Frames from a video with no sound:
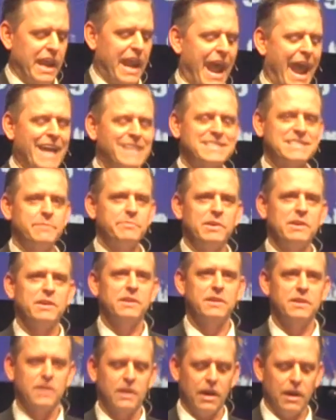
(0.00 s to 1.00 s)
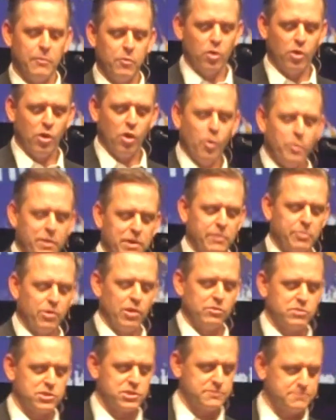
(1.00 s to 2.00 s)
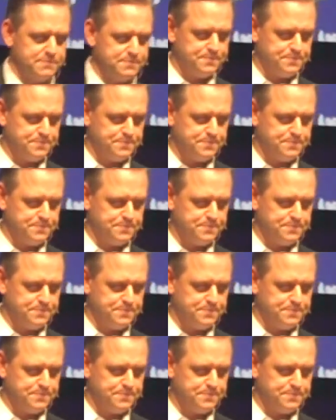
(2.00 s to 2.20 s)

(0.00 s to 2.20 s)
it has to be a more open approach.